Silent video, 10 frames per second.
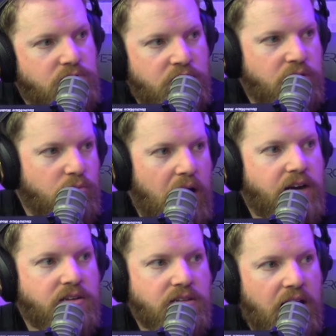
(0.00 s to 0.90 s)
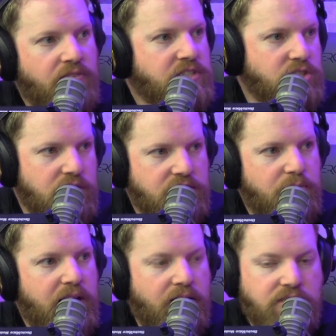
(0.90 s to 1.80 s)
to the right or to the left in just
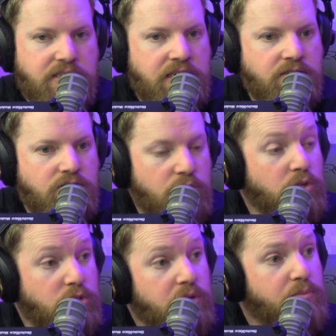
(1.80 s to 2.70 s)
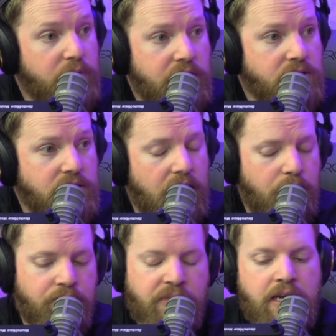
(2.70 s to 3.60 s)
about everything. So we're doing a pretty good job.